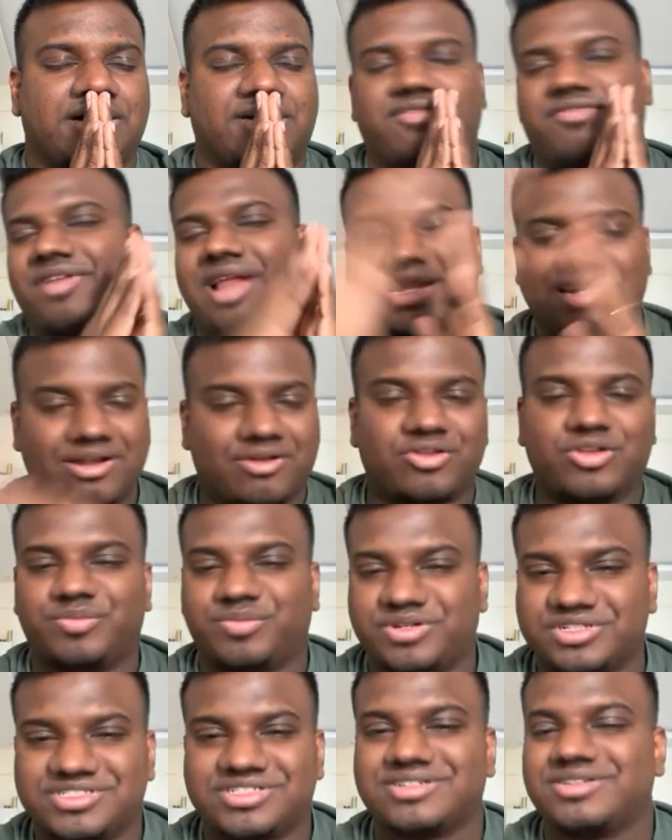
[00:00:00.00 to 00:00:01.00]
Flag down the
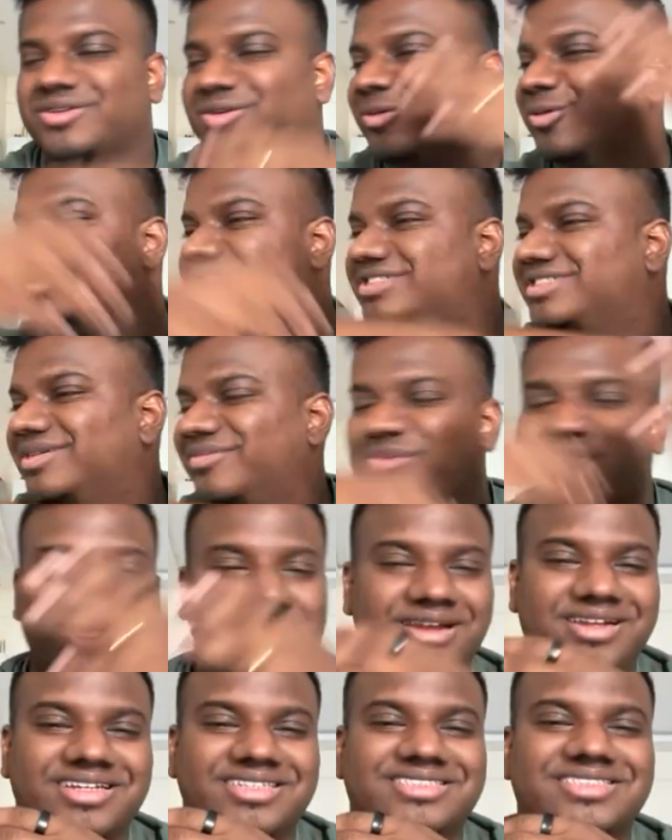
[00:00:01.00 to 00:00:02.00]
person who has
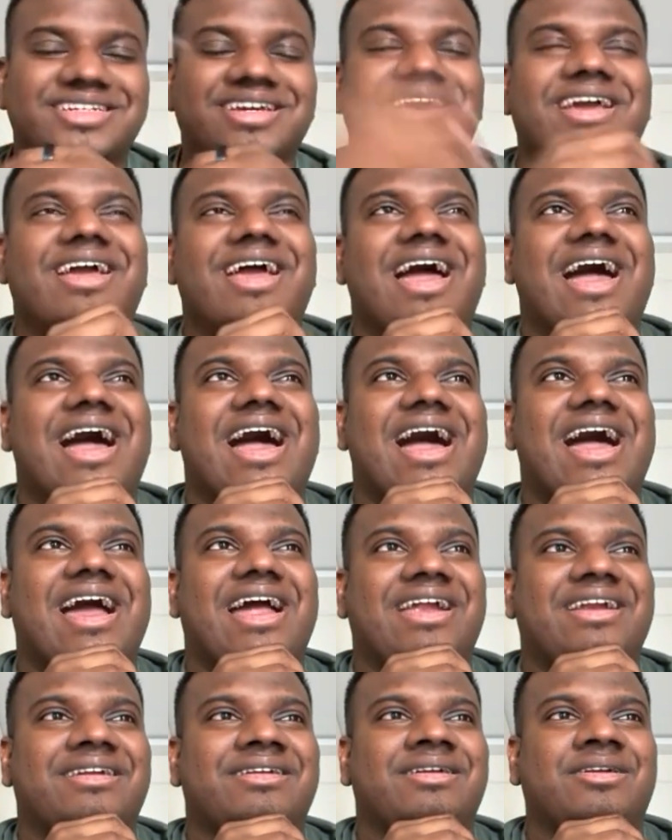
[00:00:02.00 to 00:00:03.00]
deployed it,
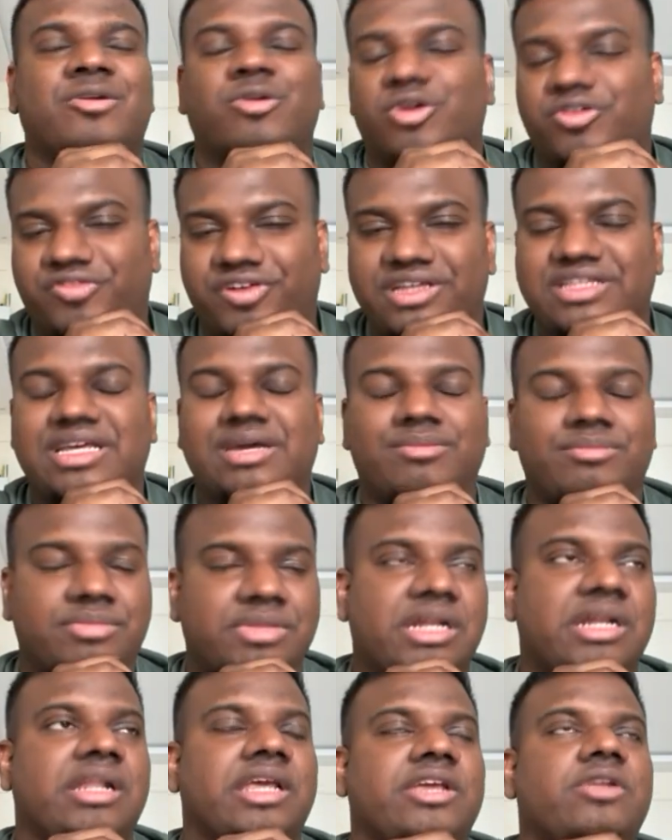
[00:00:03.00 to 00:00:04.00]
and notify them
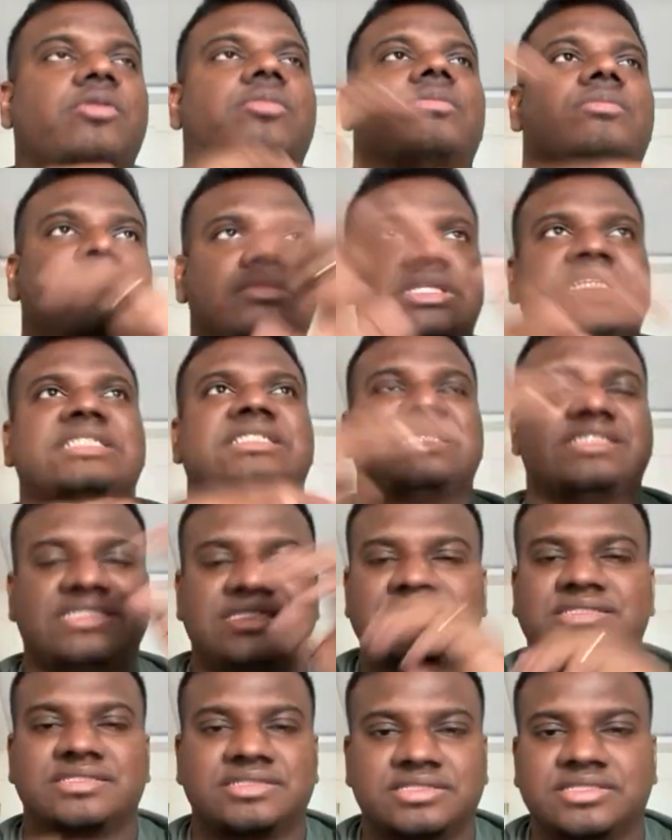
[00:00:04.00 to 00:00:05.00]
that, like,
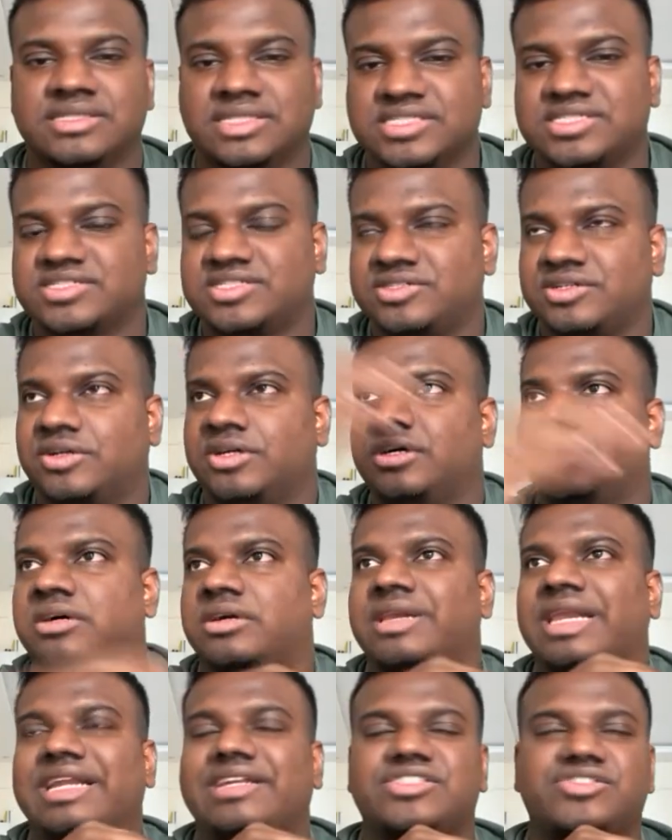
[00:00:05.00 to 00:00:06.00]
this
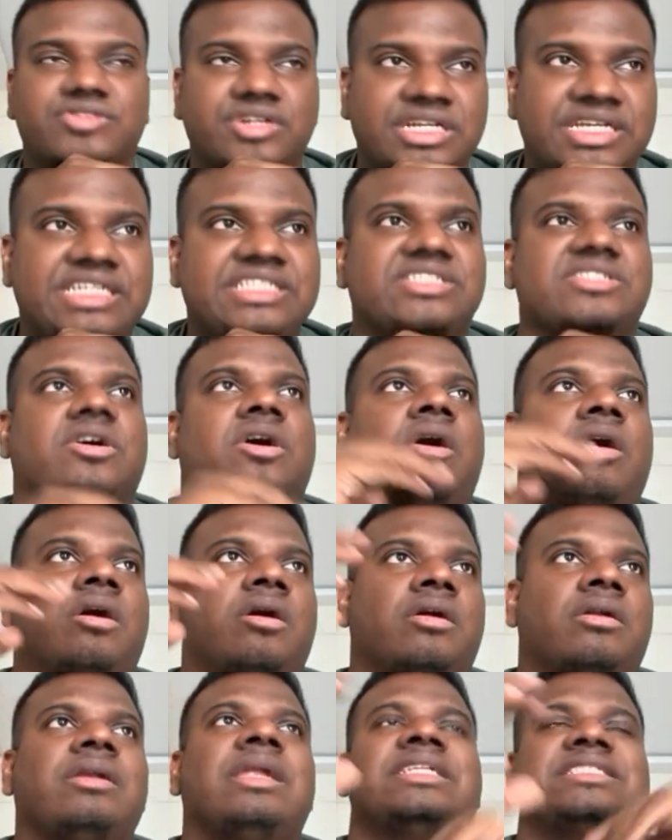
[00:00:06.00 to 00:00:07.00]
latest release,
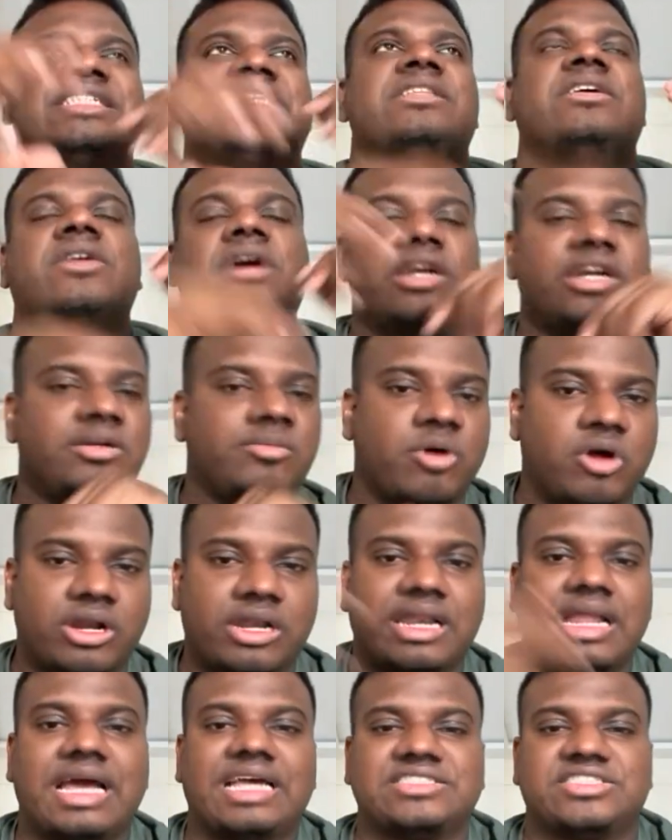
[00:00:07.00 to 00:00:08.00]
or let's say the current
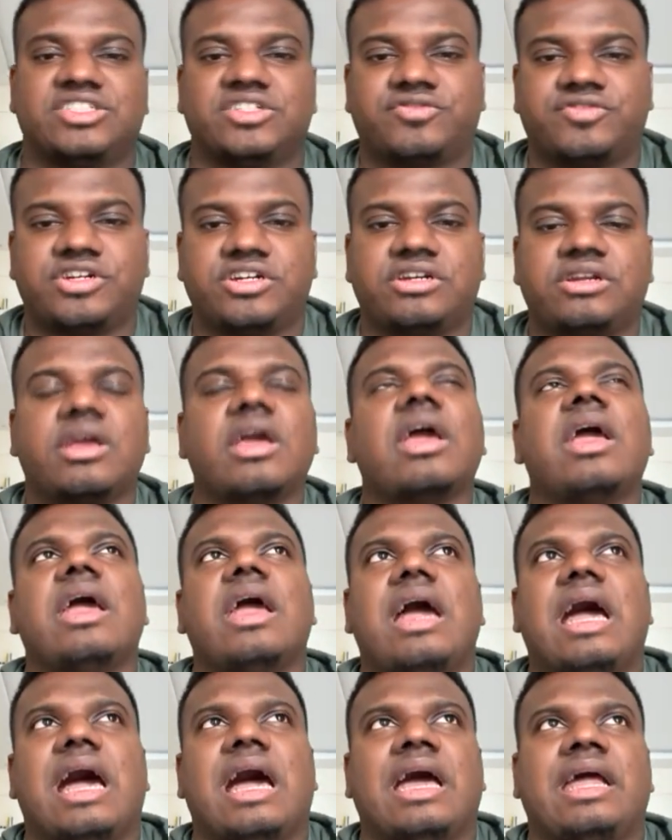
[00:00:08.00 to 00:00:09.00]
model has drifted,
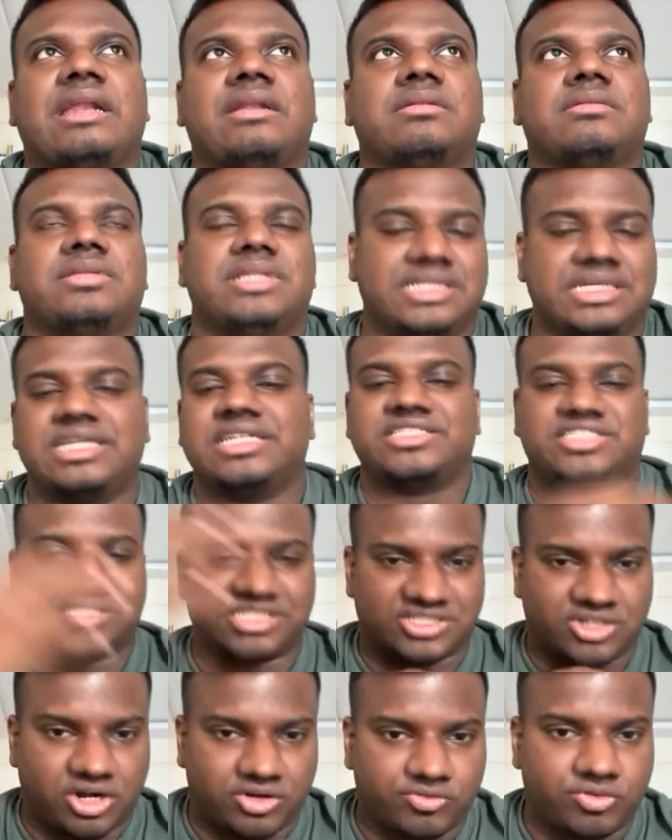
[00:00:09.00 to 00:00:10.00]
and it's
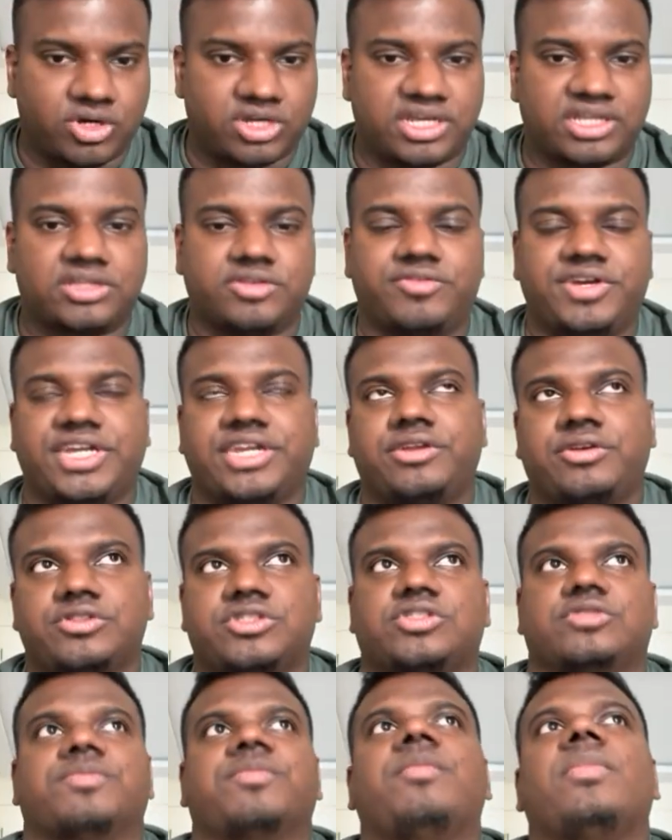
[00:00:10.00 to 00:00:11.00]
just not working the way it
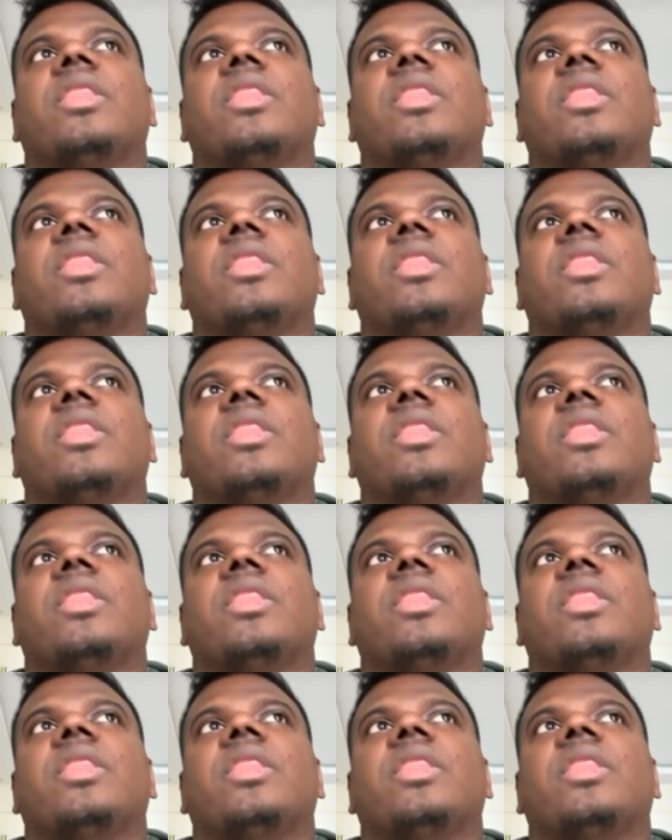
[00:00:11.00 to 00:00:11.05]
used to.